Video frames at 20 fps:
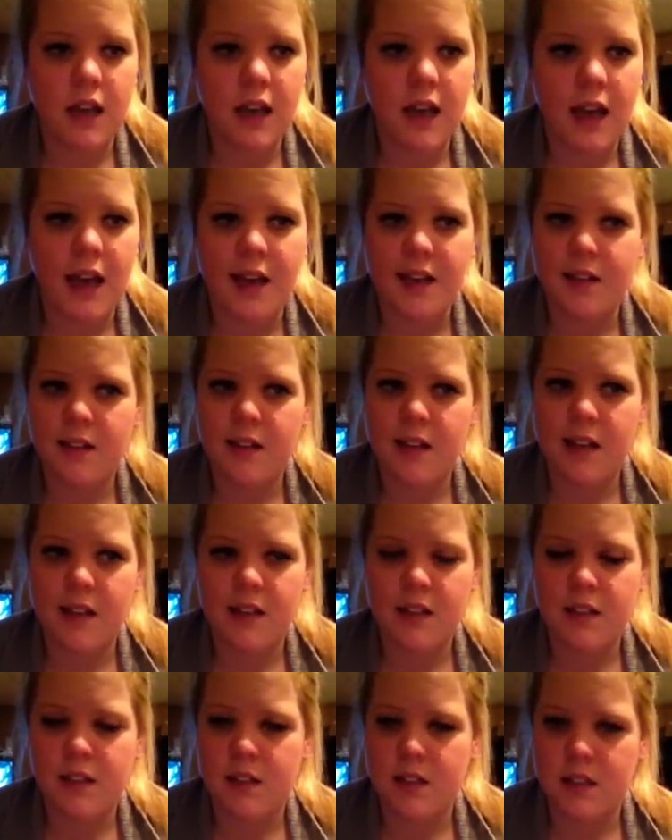add
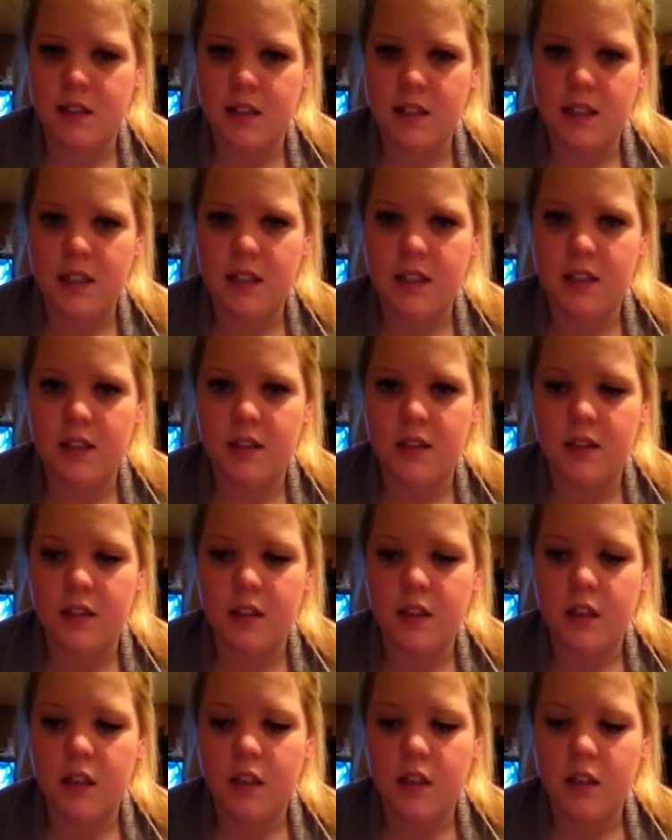elasticity and
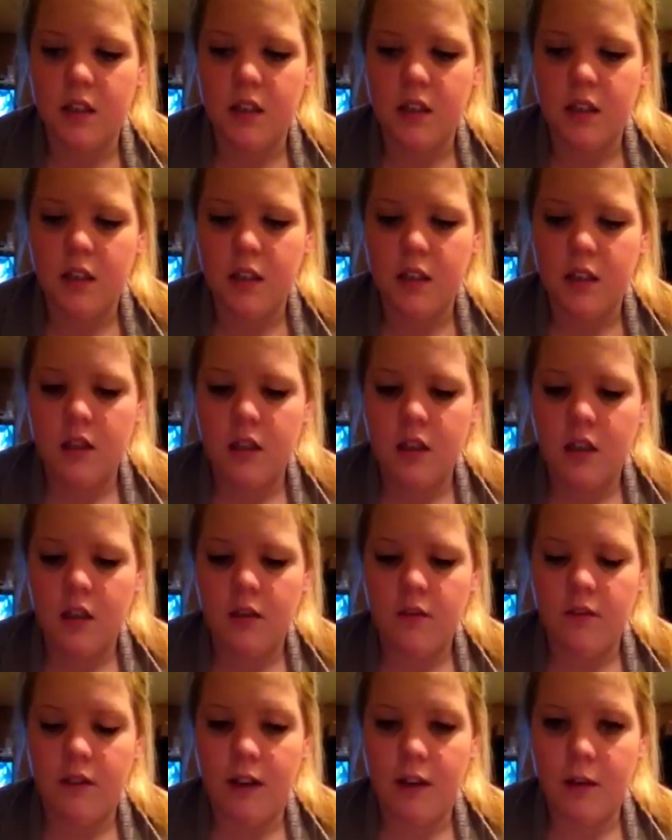
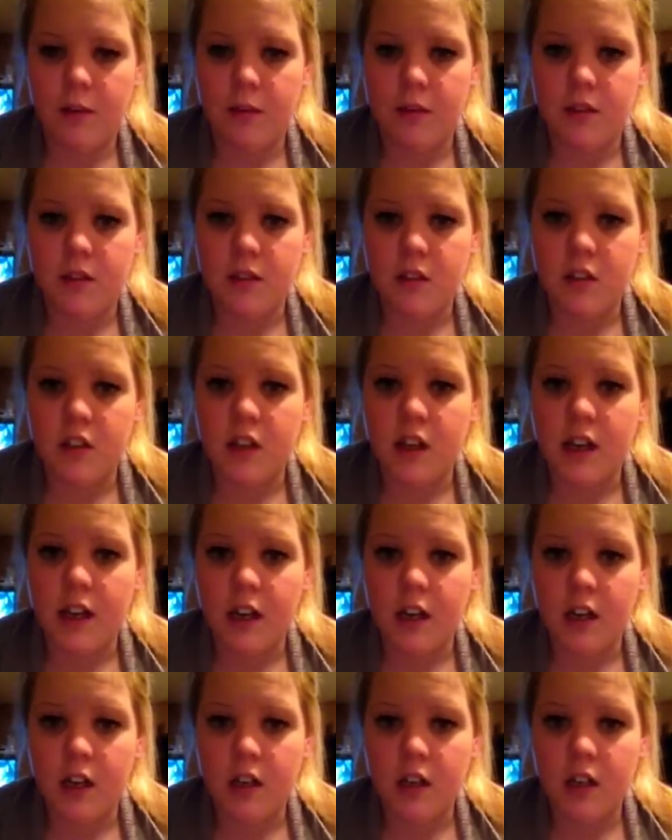vitamins to your
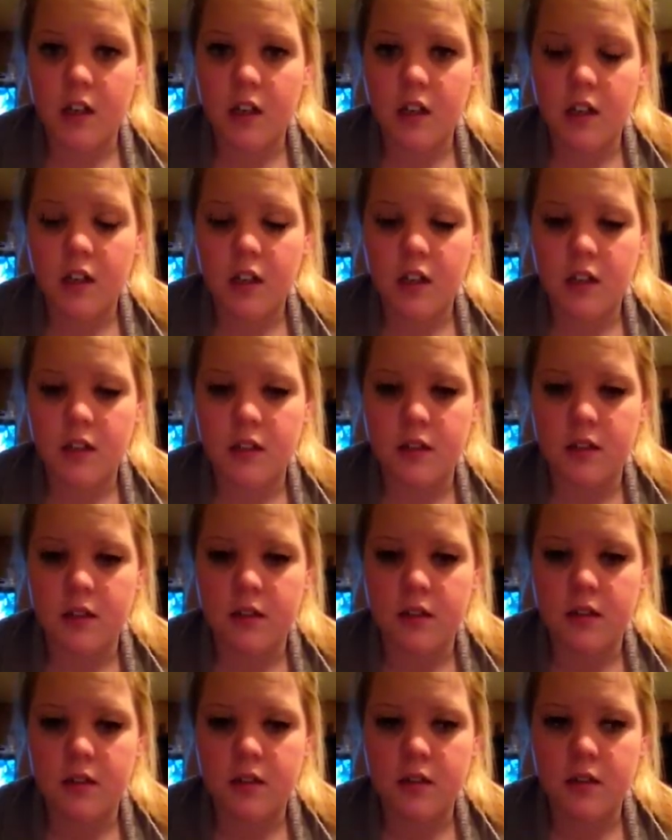hair
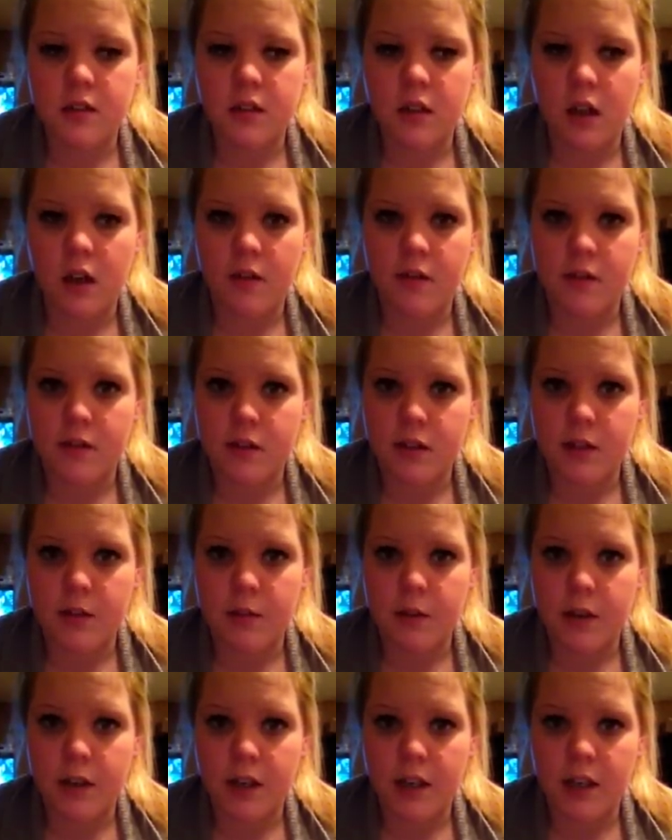because obviously I'm
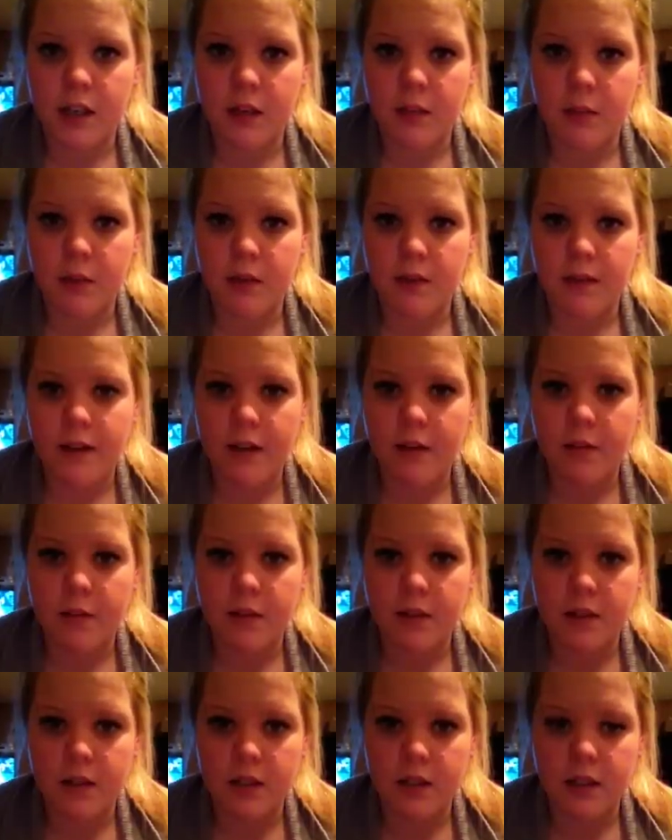not getting my
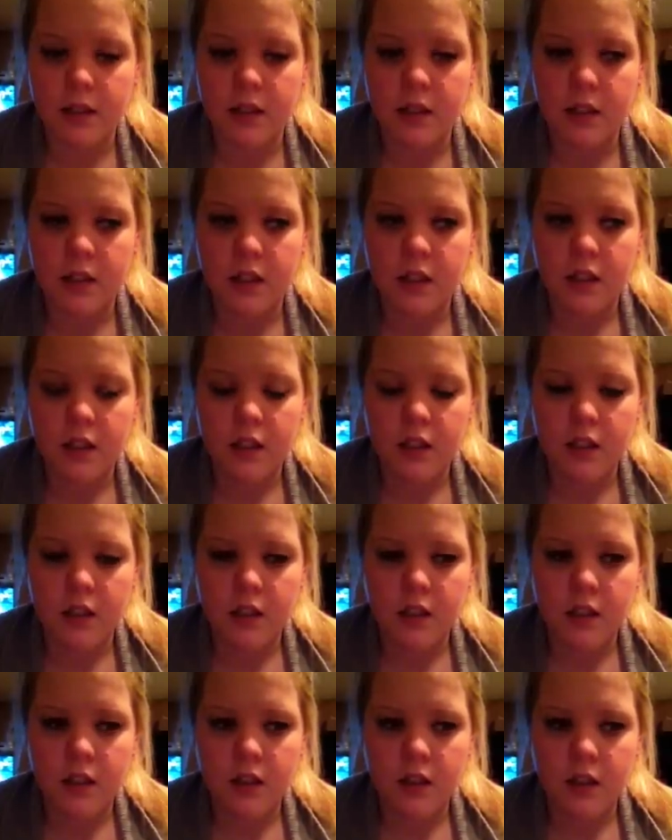vitamins in
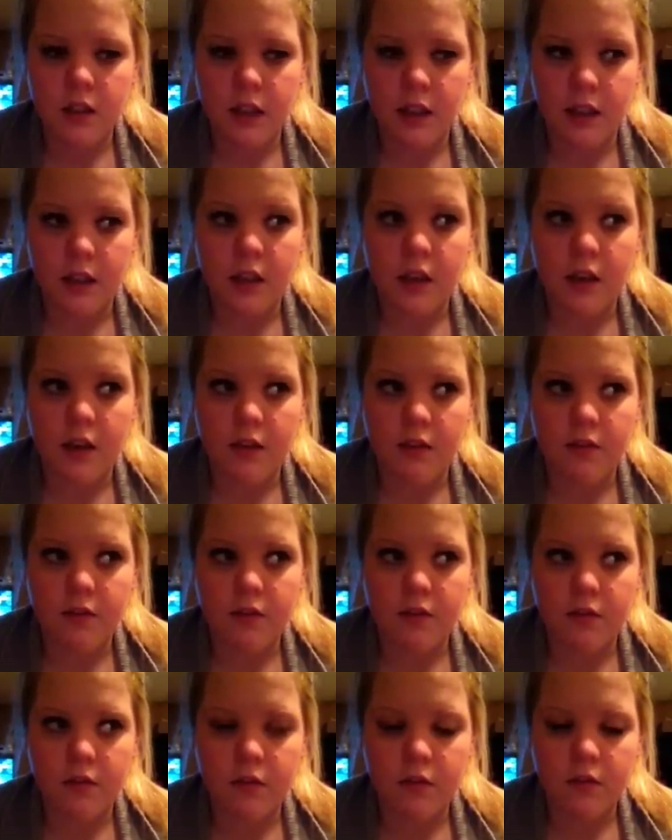like enough.
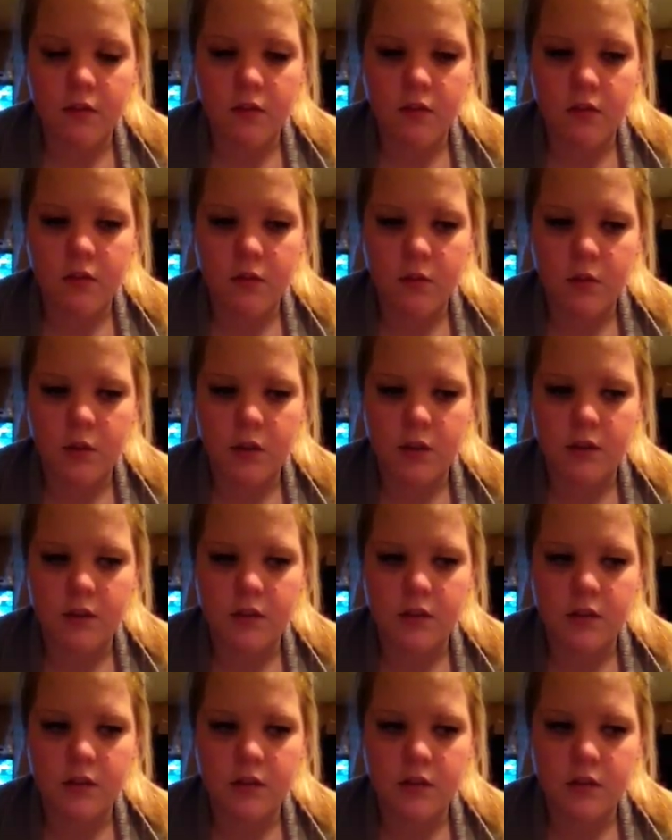Well,
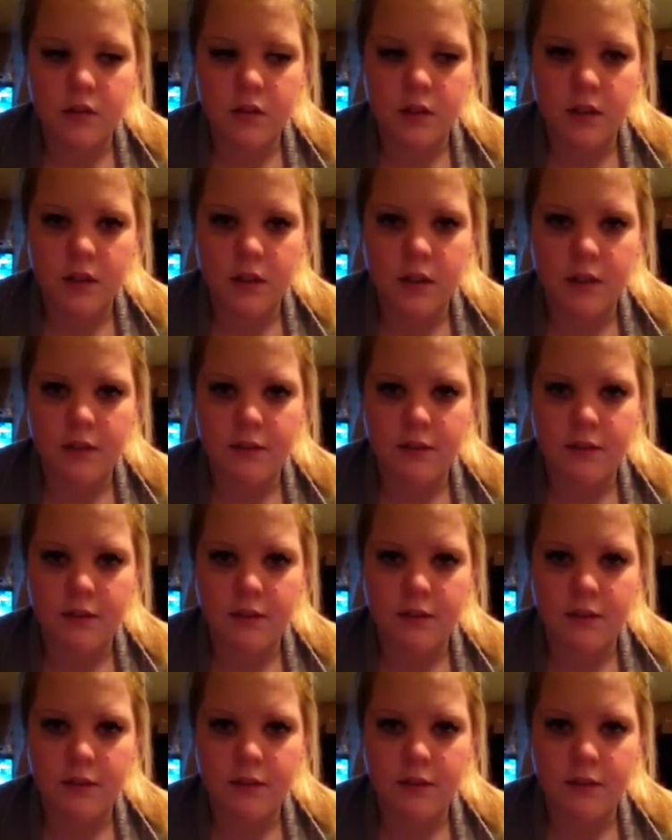I